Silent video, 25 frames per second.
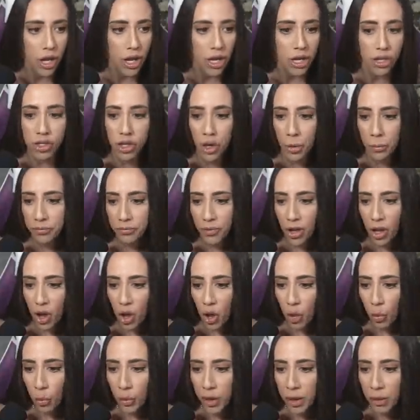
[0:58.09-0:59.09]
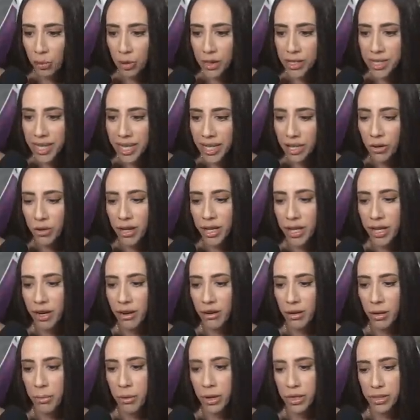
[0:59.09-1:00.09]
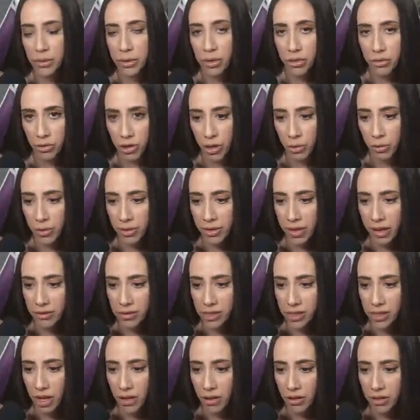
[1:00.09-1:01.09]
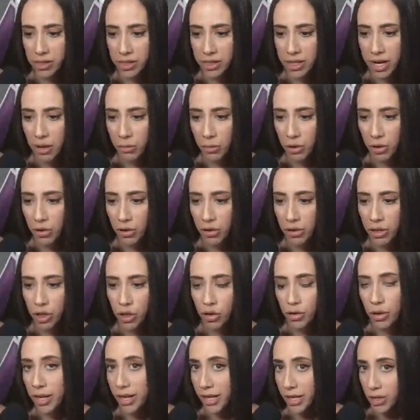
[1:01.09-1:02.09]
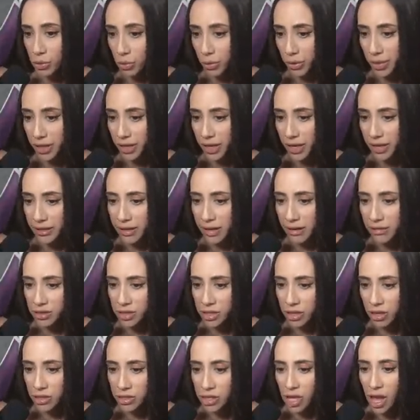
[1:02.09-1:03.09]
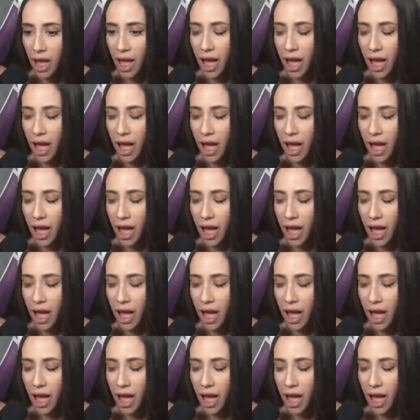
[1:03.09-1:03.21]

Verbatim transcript: So we were teetering here at approximately $31,000, and now we're currently trading at $29,000.